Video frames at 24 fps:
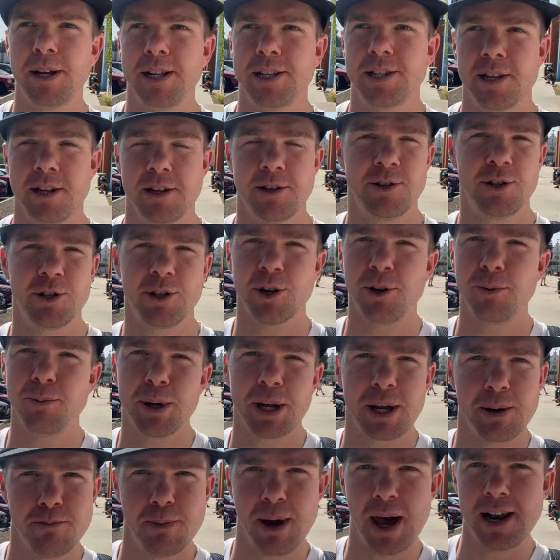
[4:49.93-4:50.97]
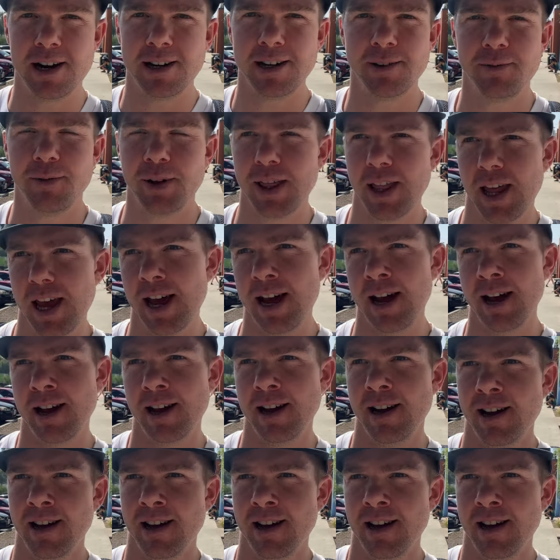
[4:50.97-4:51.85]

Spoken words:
It's super competitive in there.